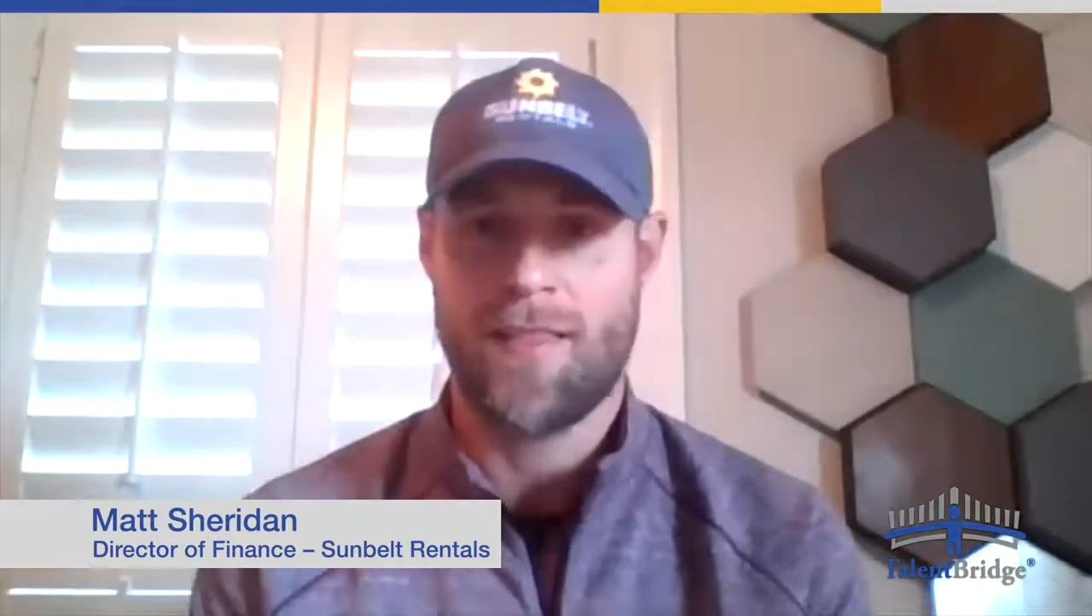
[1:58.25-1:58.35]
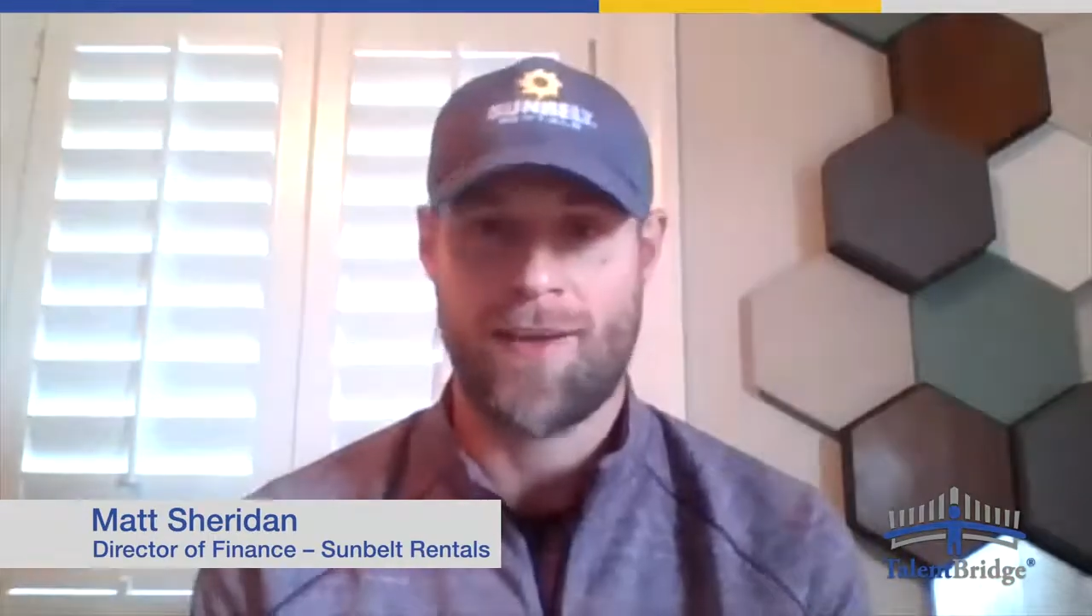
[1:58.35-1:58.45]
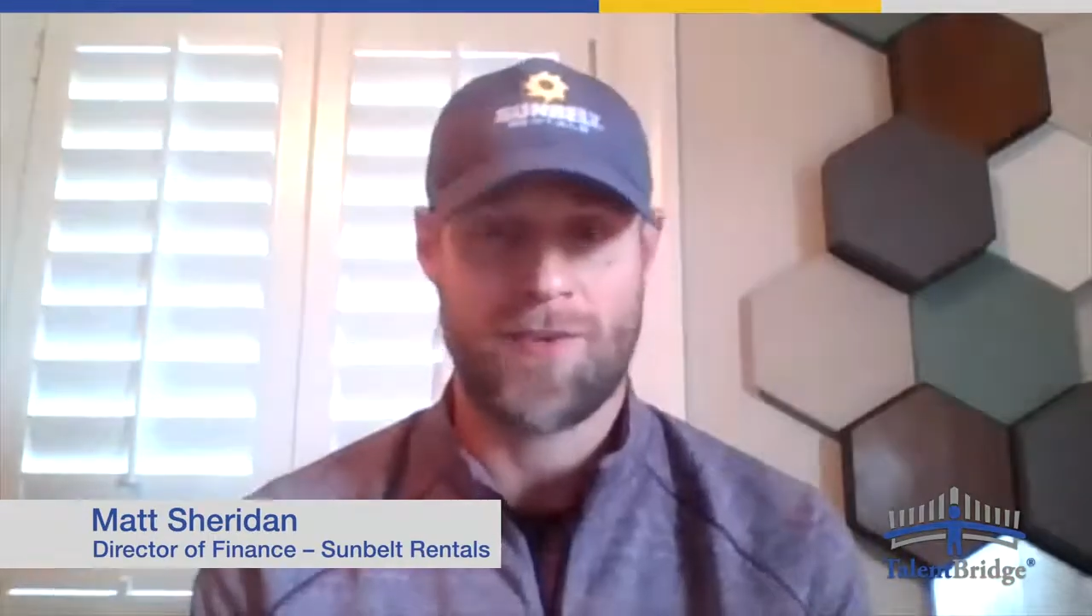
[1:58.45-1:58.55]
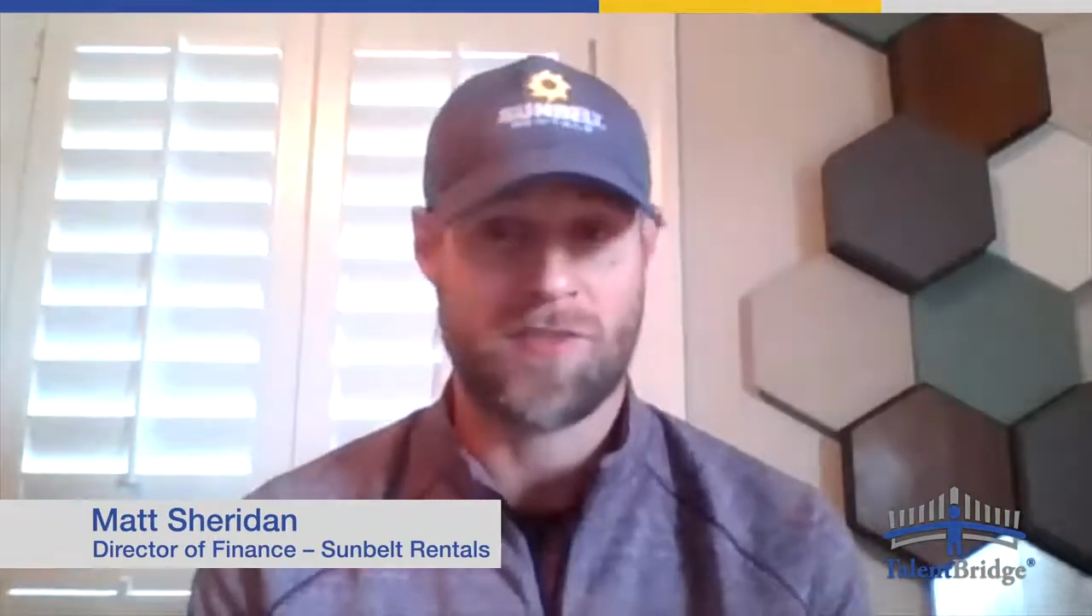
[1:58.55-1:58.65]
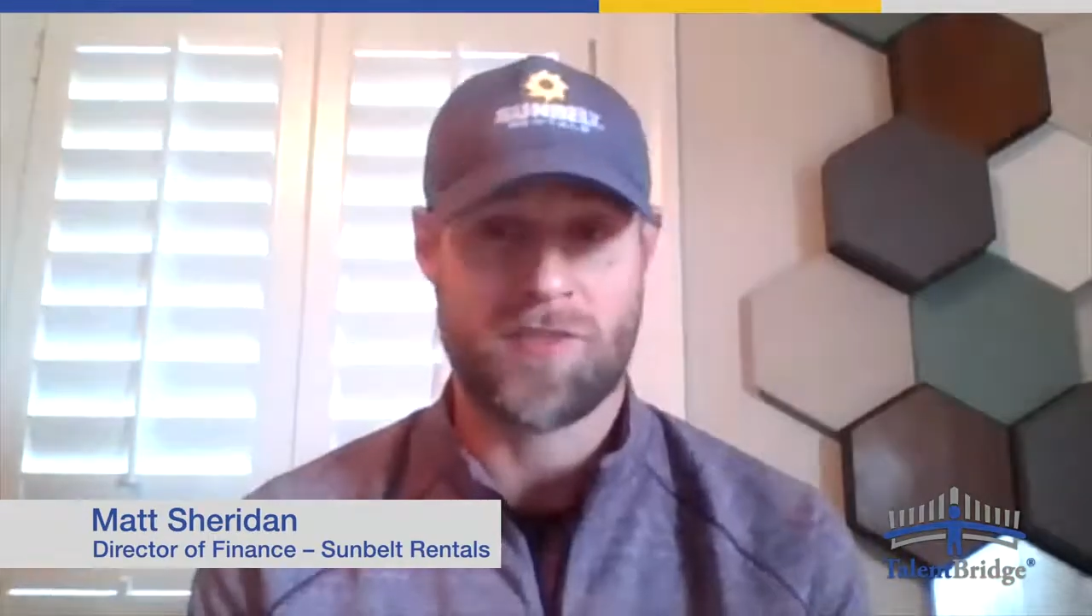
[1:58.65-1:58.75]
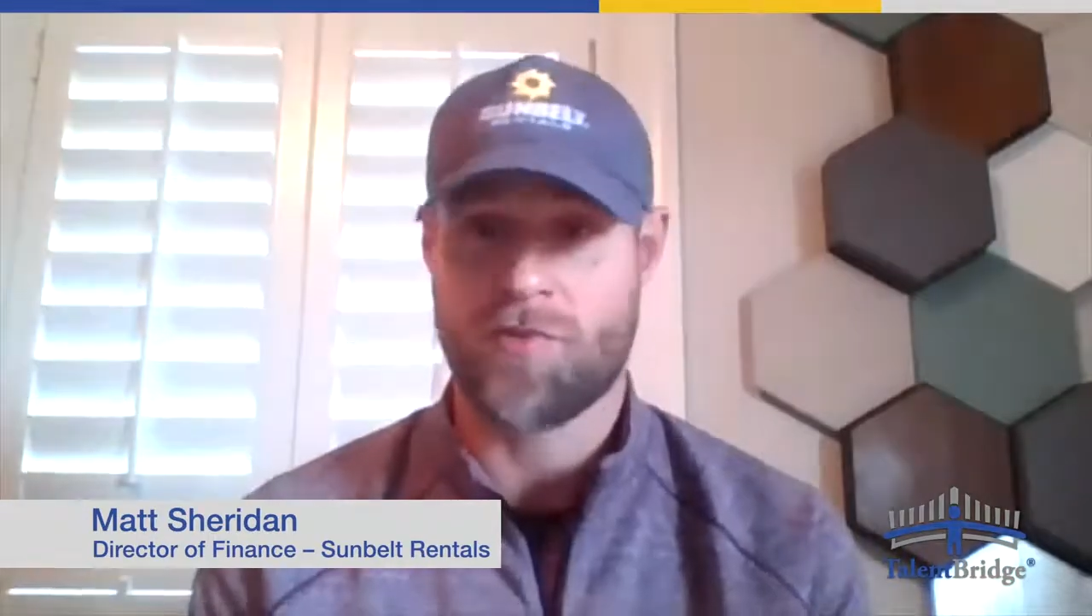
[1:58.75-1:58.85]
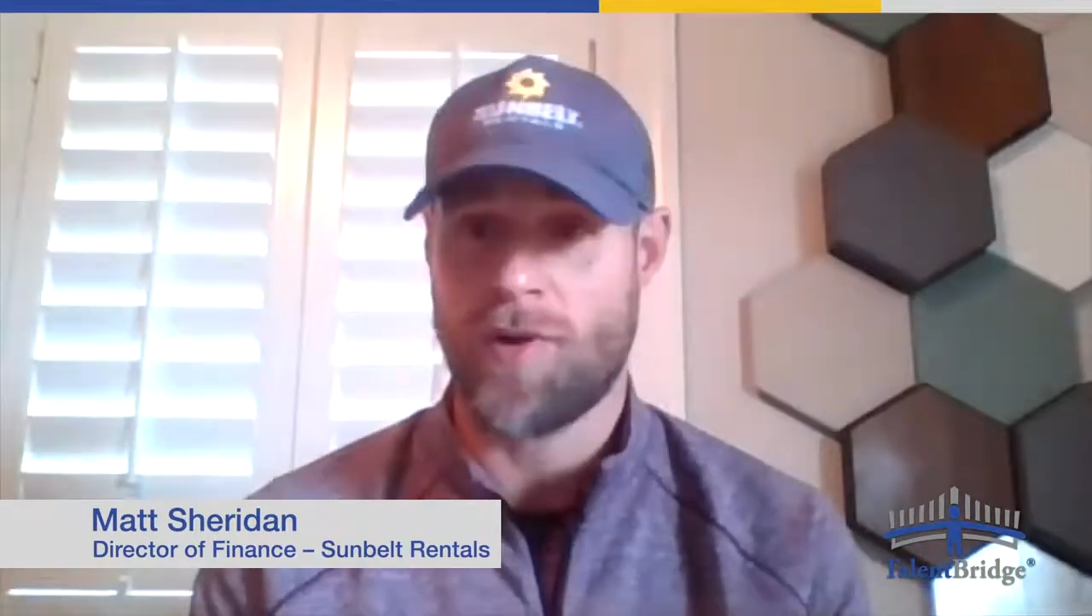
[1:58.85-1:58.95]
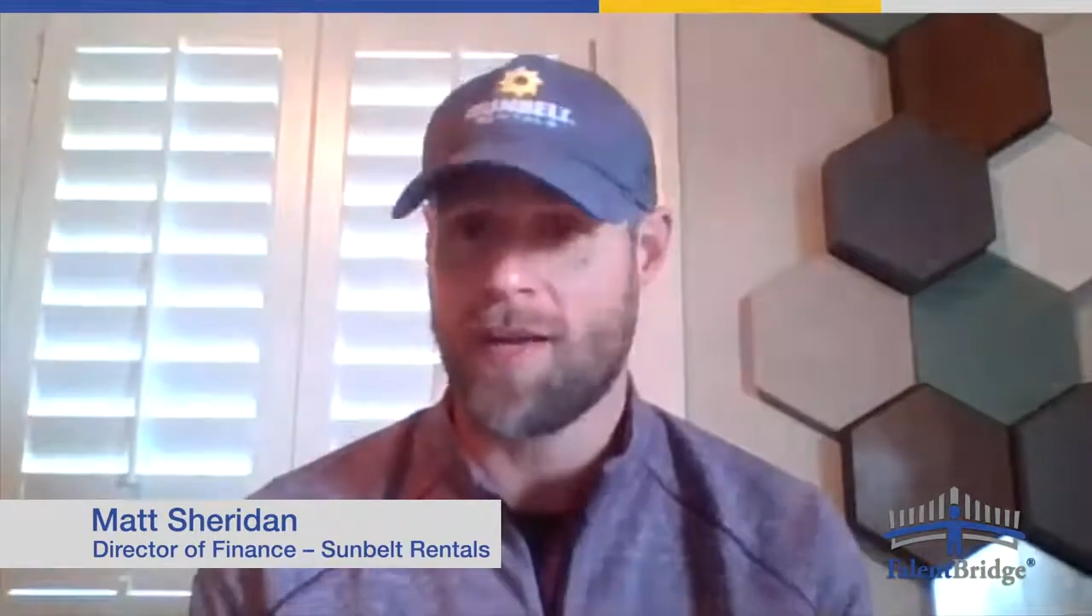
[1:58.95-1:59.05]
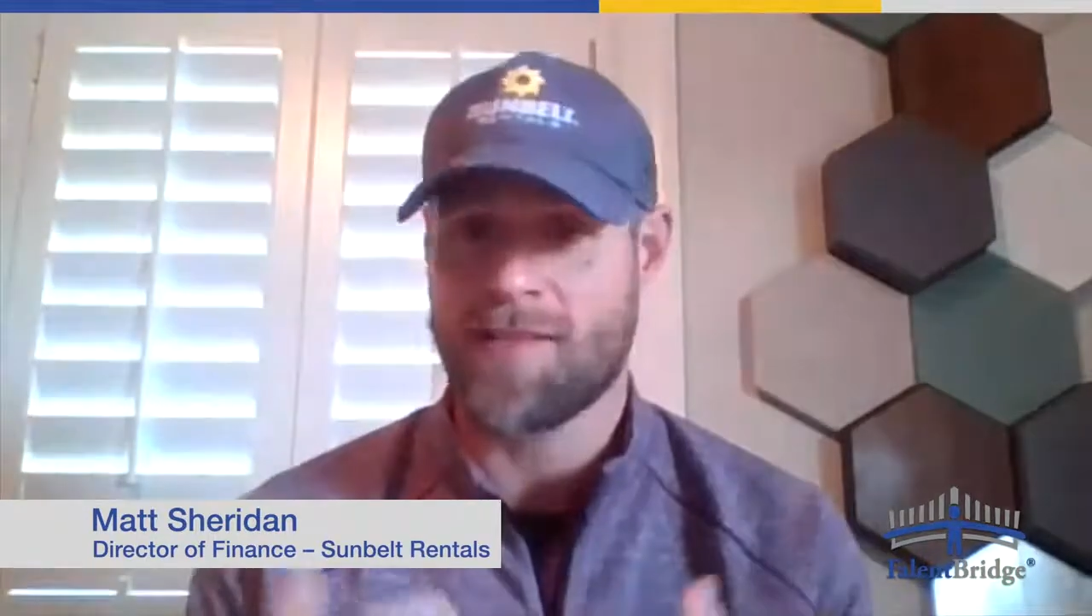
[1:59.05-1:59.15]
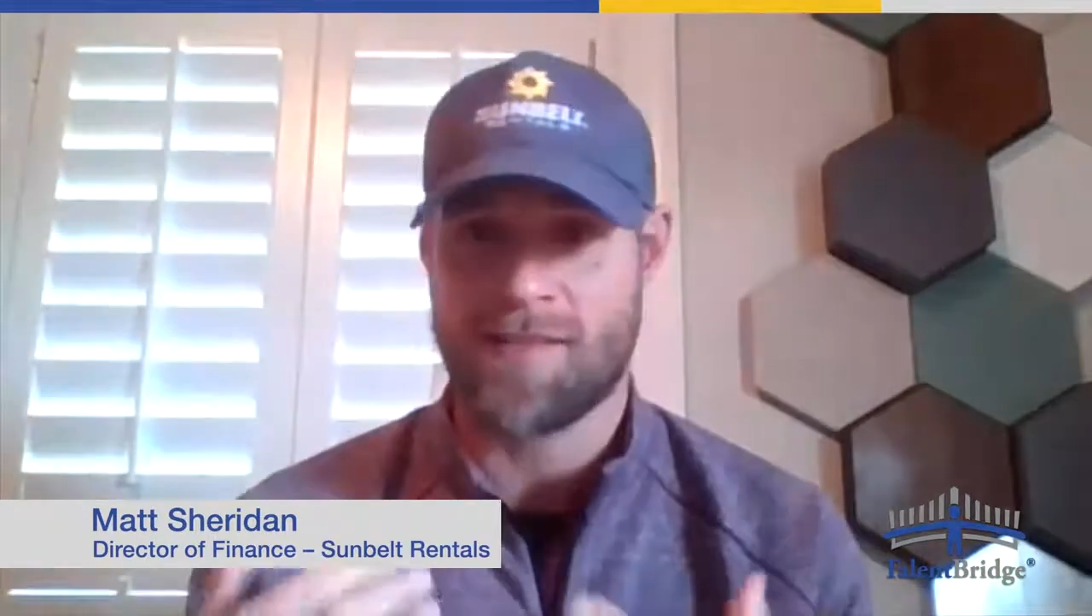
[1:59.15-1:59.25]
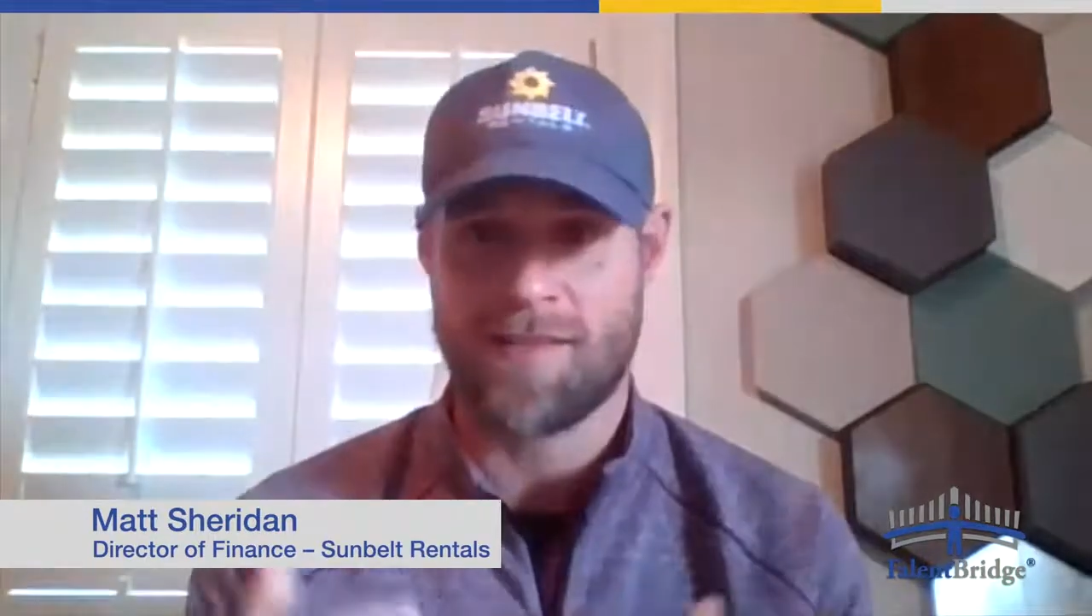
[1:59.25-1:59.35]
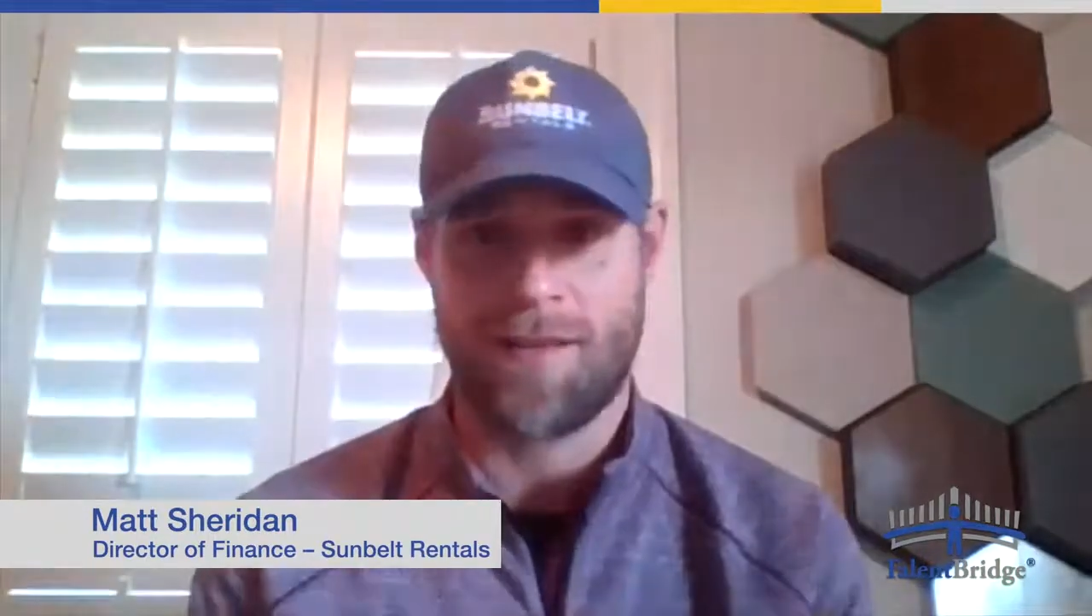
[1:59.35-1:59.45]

there's stress,